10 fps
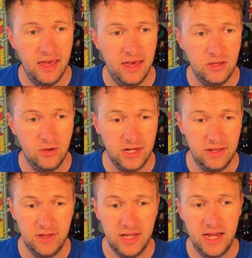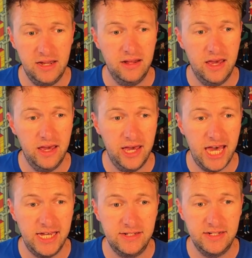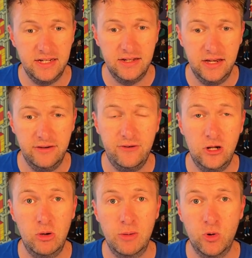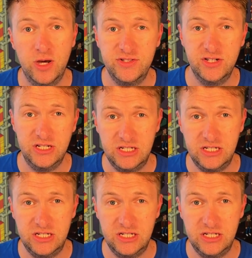You can even then add follow-up questions,